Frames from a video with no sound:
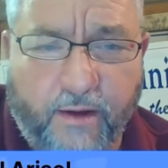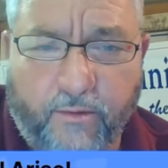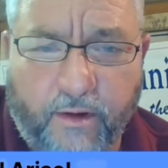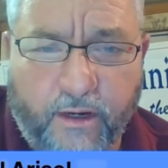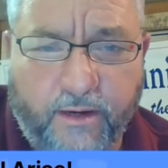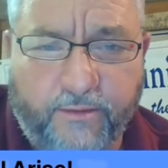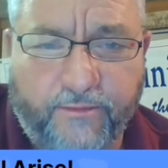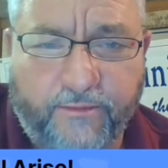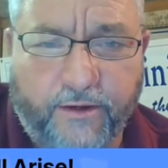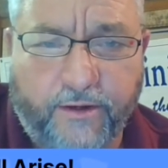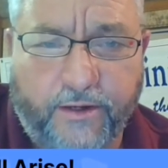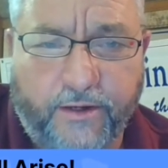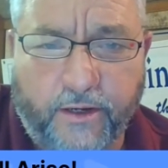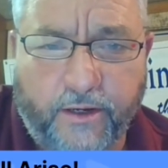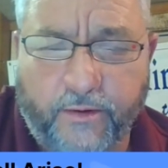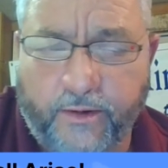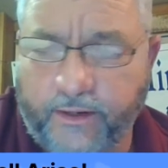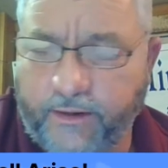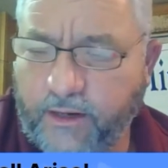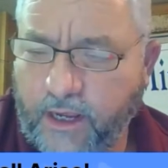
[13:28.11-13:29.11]
whatever you're
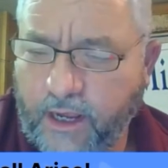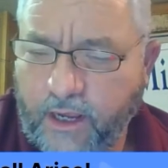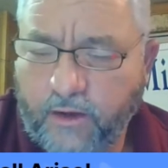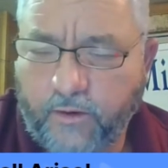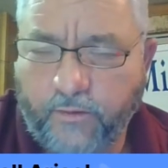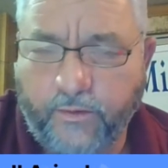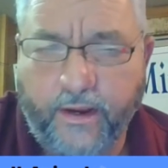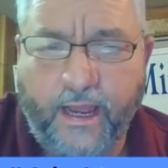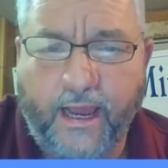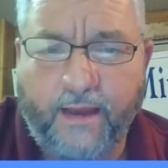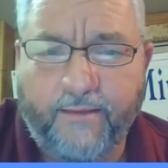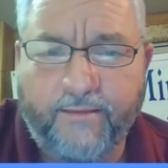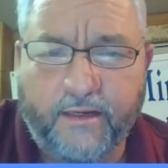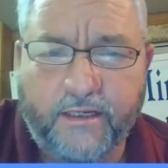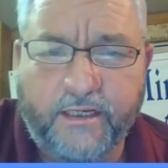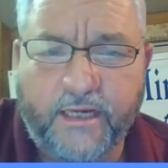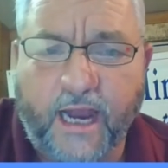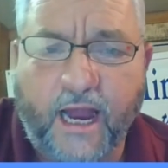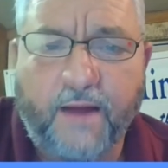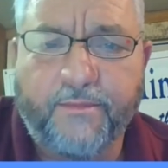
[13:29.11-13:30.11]
doing, we have a
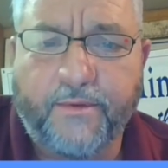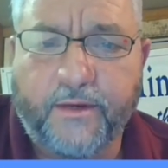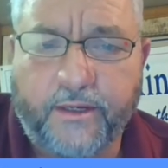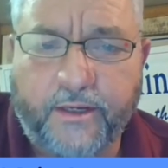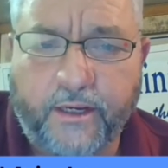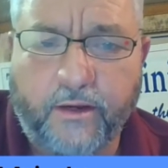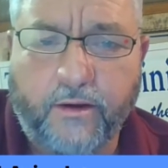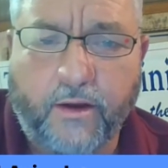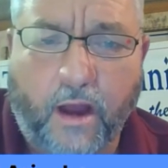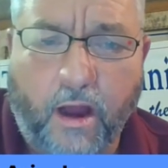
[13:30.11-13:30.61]
job to do.